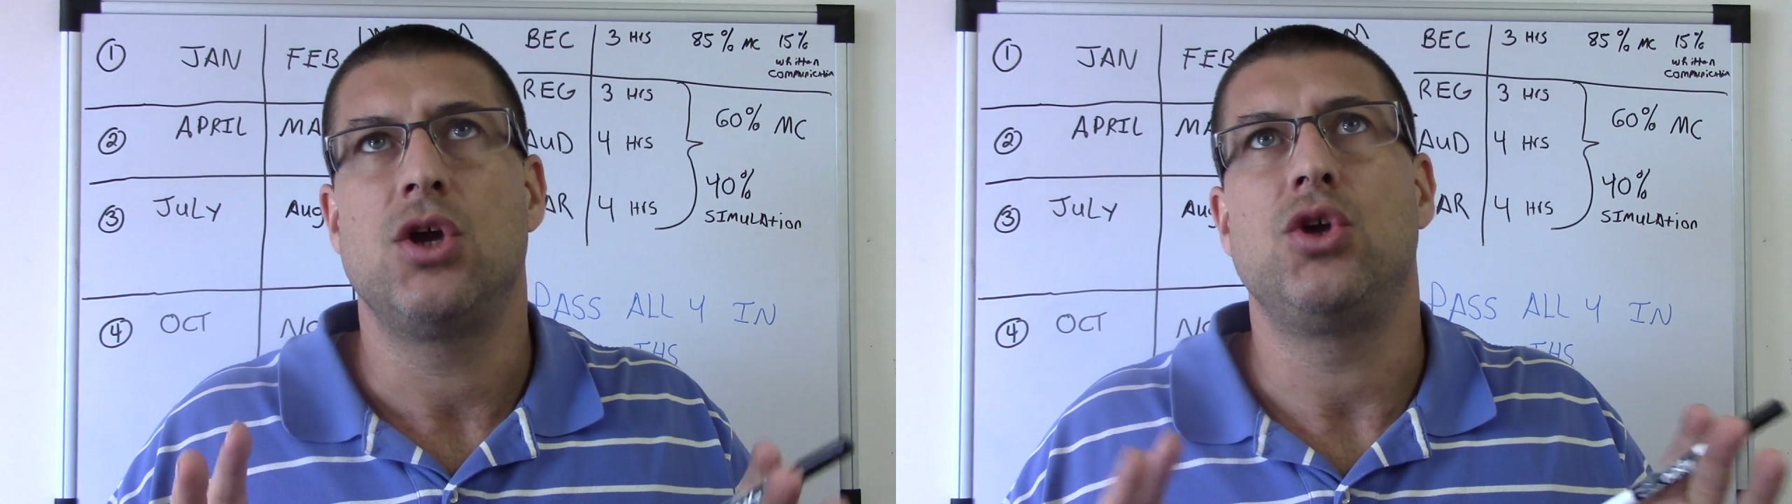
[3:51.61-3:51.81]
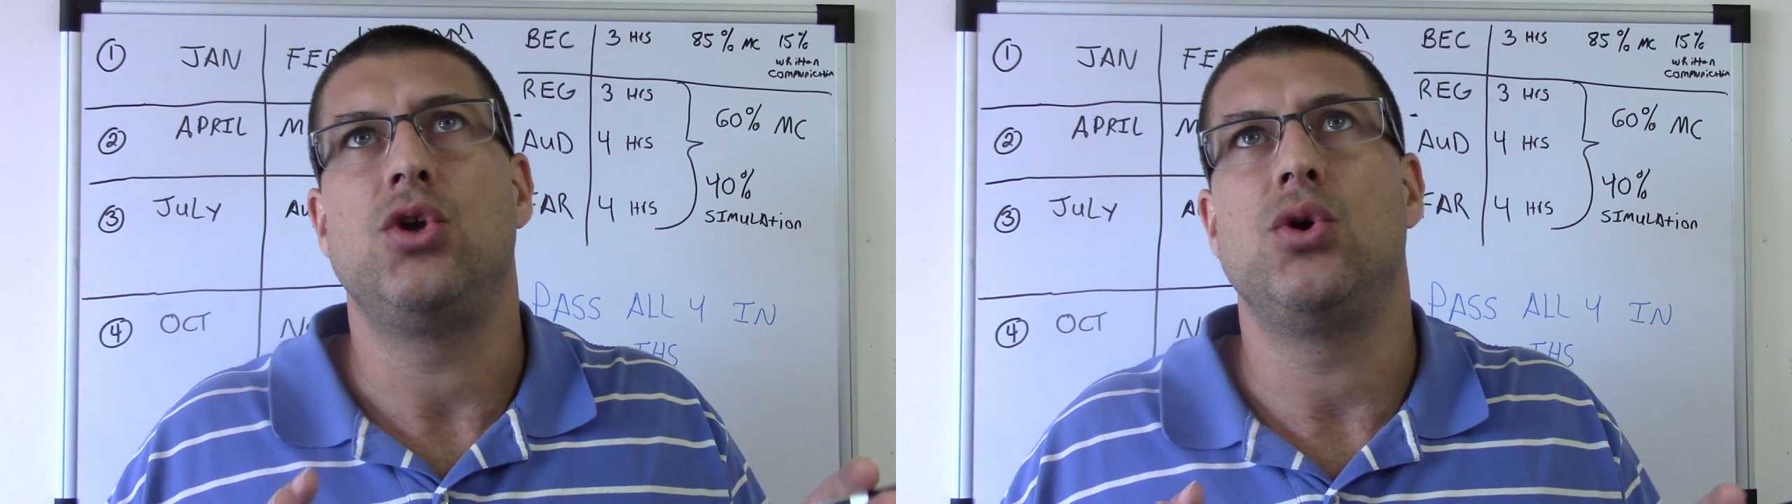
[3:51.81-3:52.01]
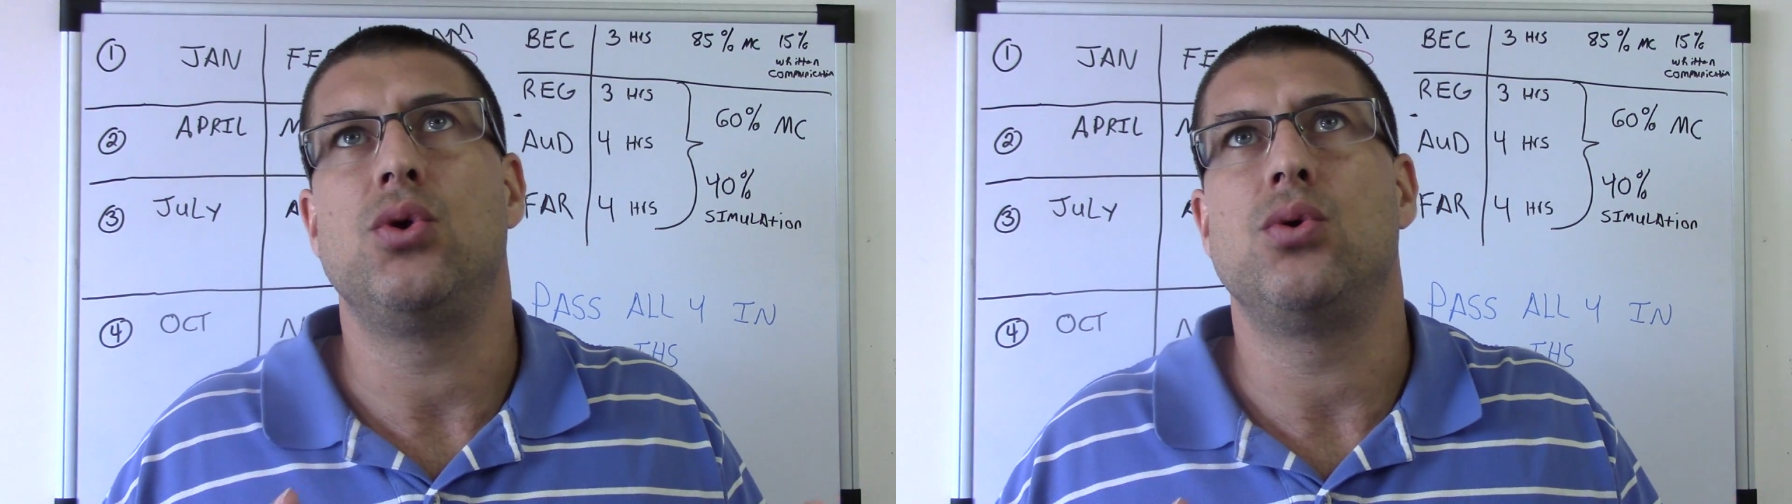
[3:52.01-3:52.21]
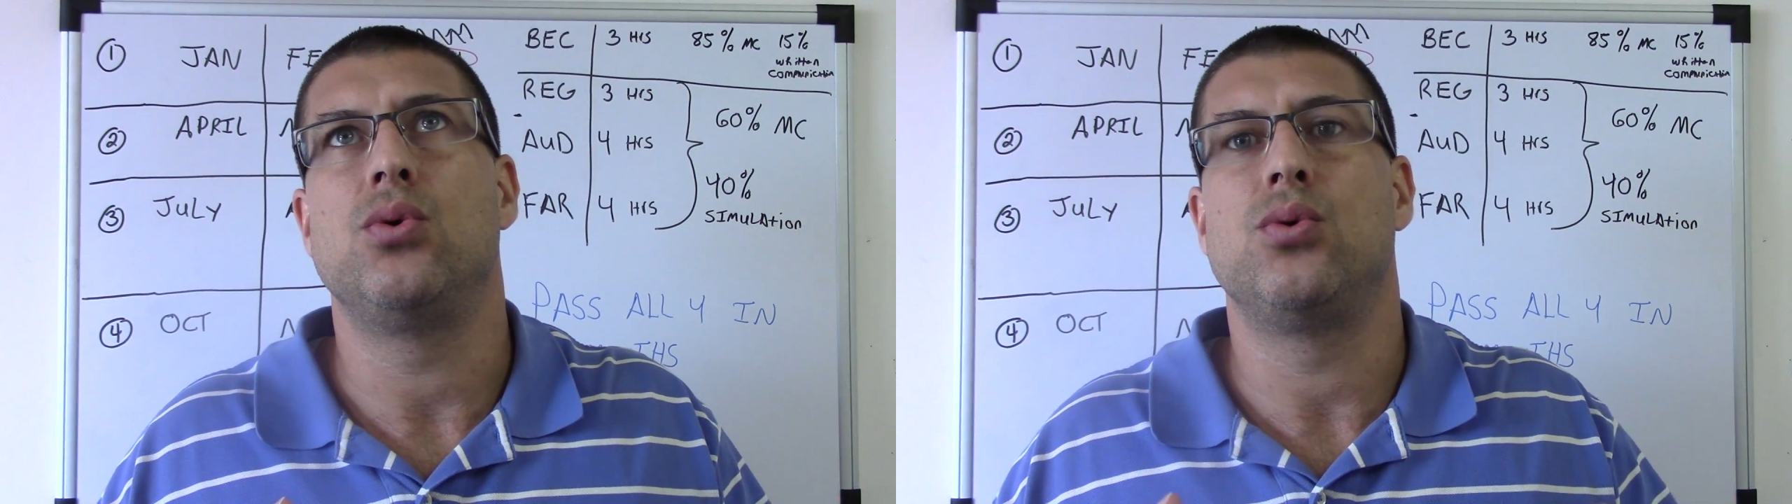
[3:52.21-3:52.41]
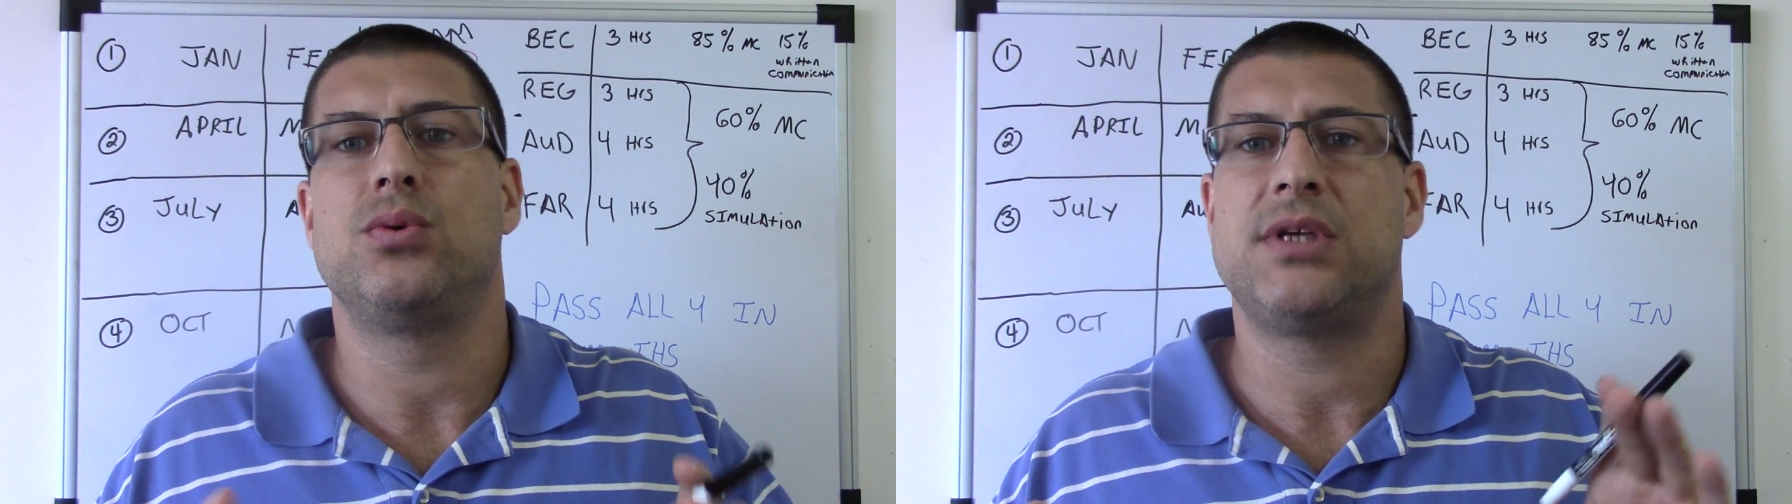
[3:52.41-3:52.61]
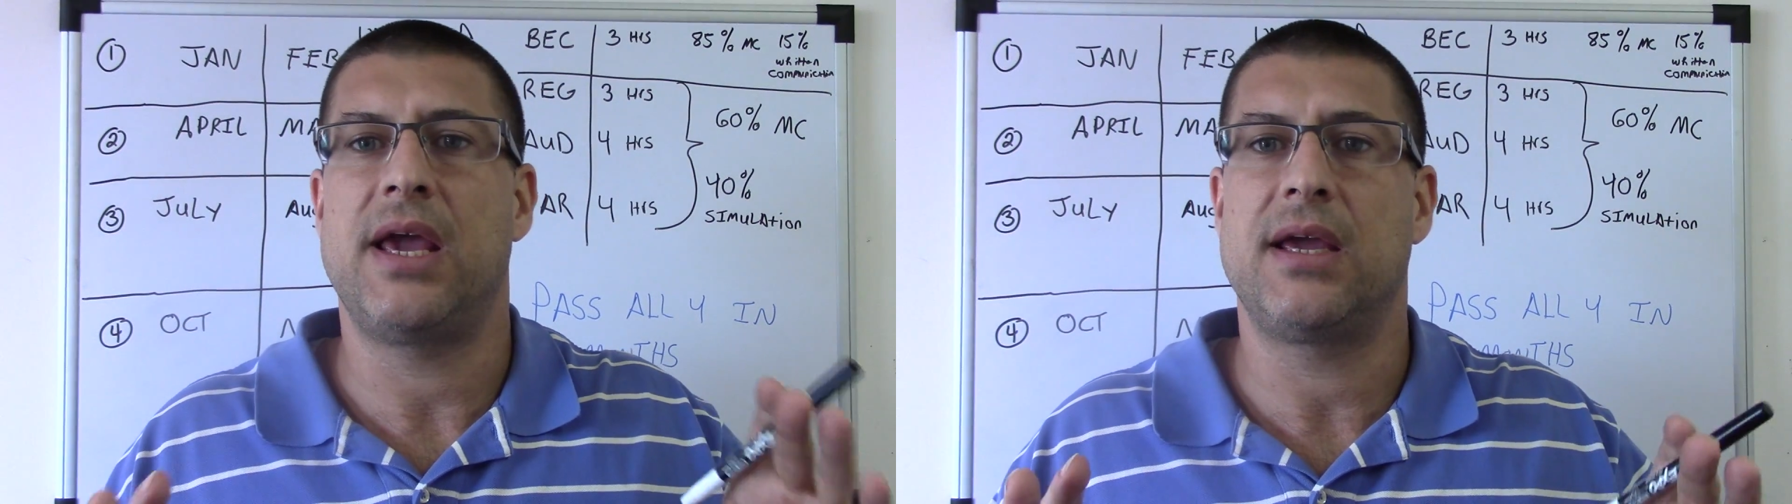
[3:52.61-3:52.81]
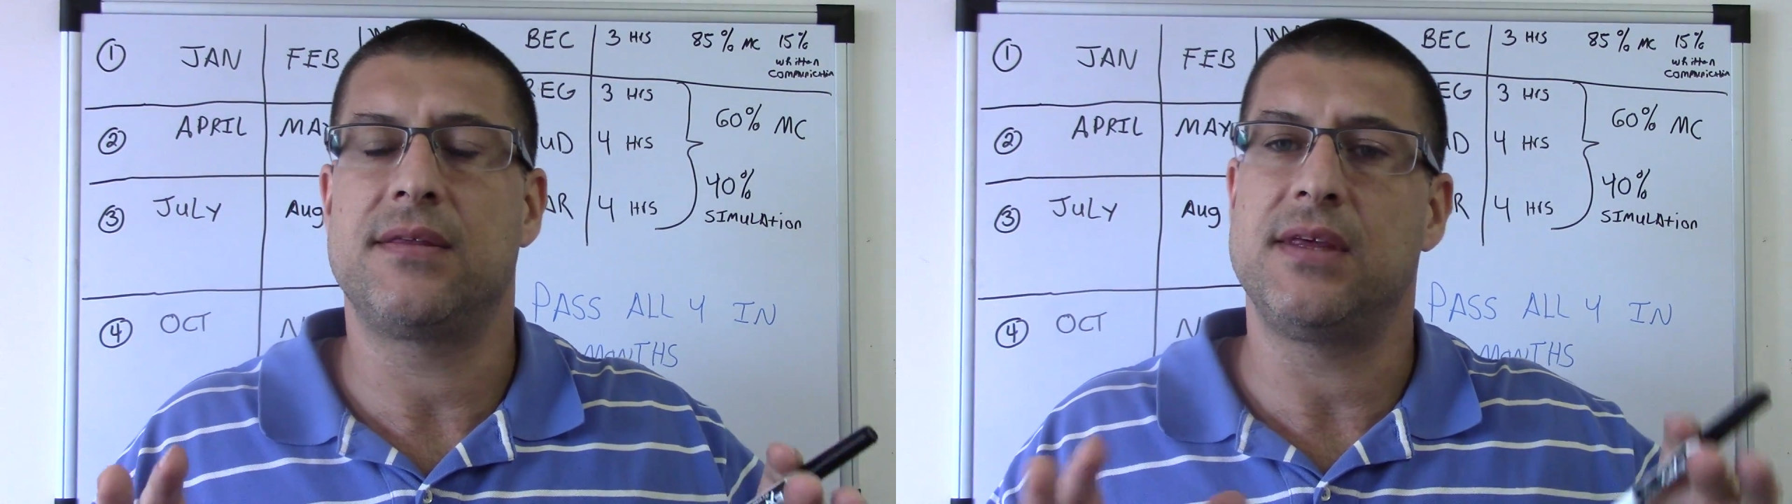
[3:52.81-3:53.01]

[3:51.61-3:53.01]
you take